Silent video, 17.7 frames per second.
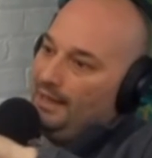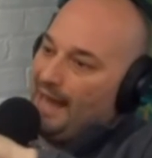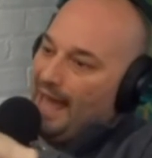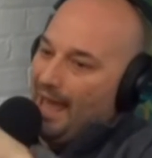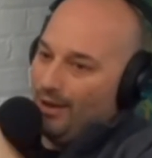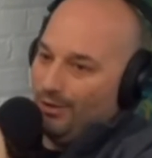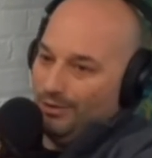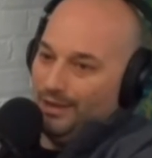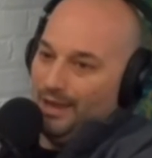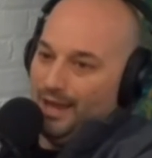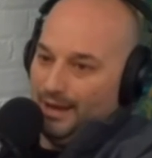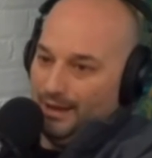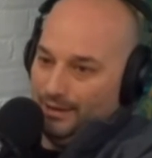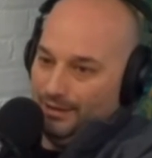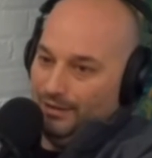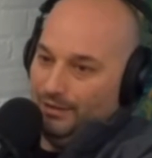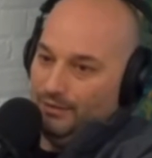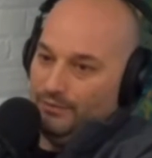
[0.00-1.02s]
an
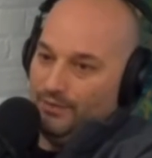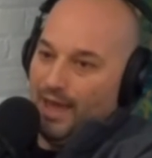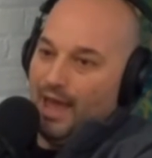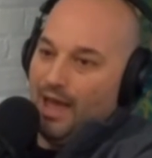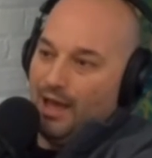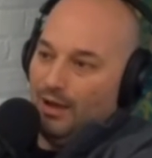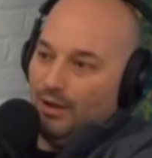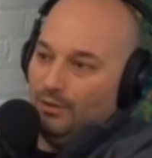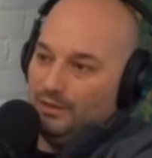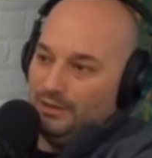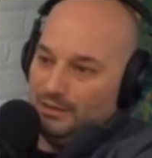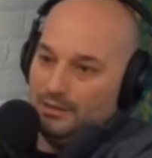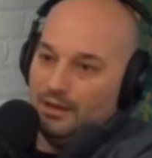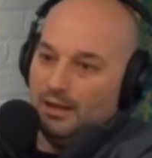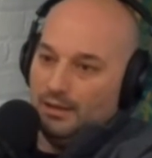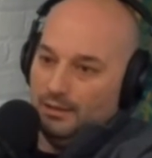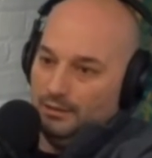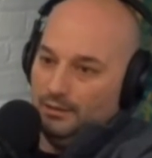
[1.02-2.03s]
outline of how
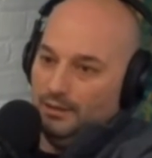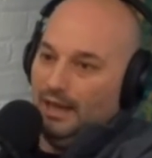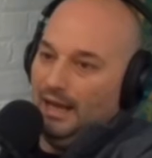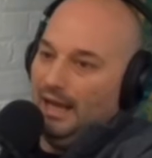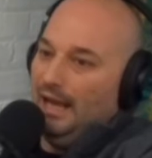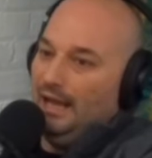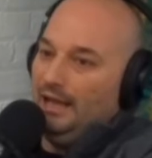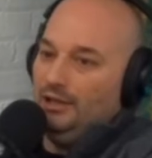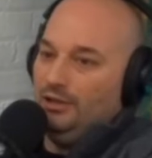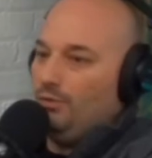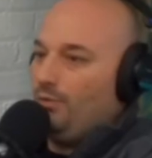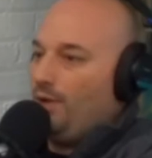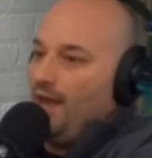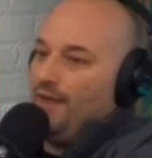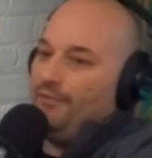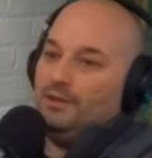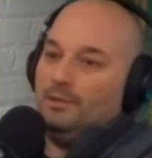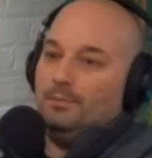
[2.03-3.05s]
it's done.
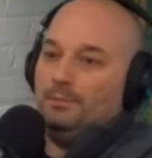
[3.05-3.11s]
You